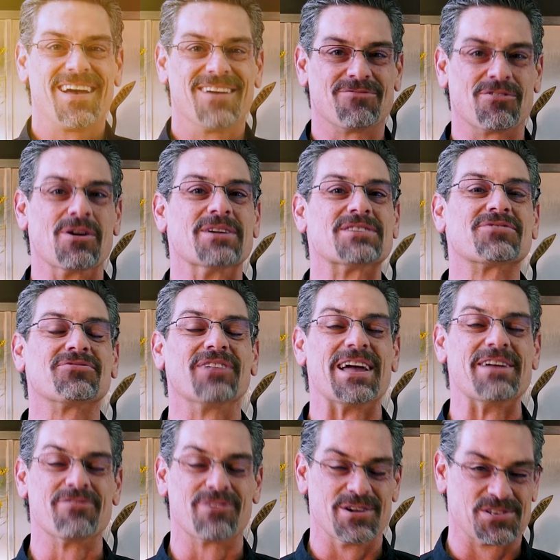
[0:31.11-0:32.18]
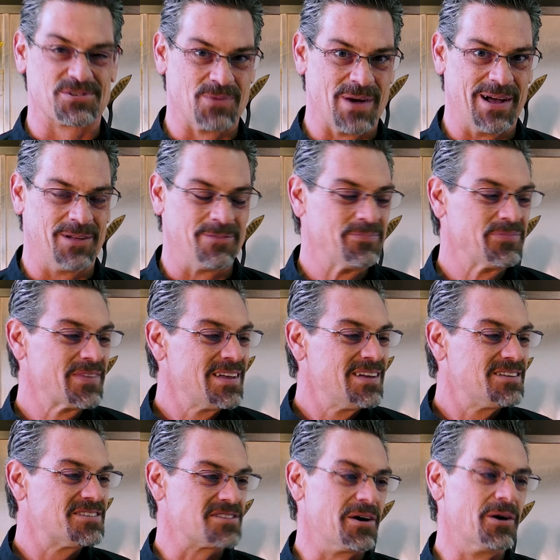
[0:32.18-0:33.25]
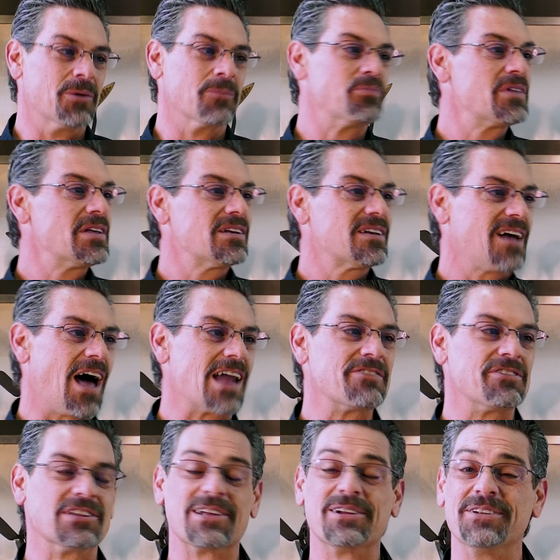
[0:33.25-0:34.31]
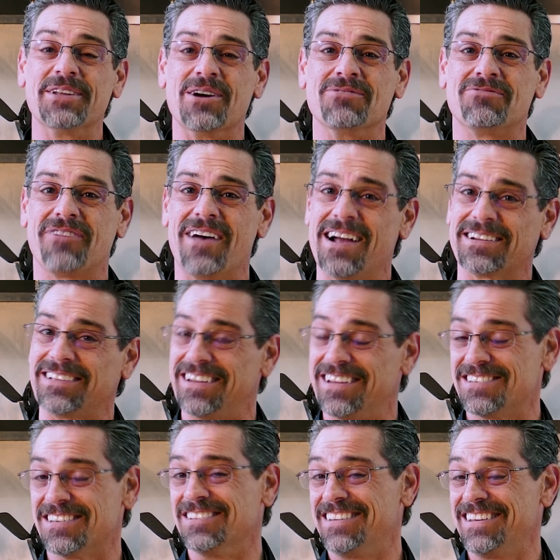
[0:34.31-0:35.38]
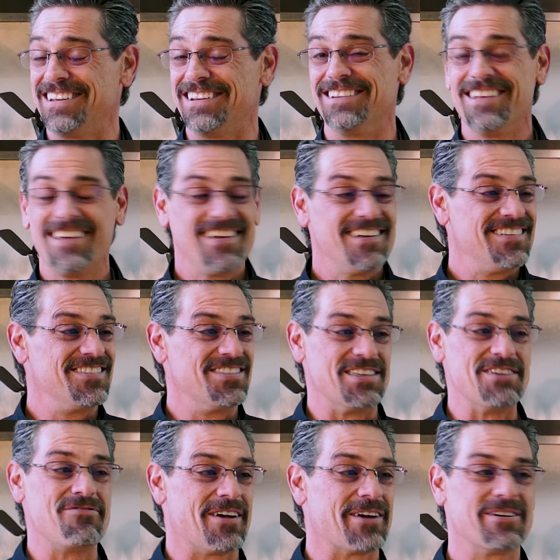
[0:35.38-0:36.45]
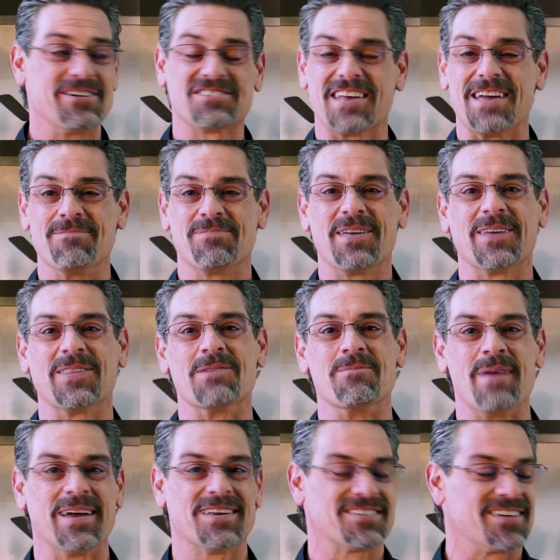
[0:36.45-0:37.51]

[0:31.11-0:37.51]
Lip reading: for its flavor as well. So kind of a little known fact, it is indeed the very same thing that makes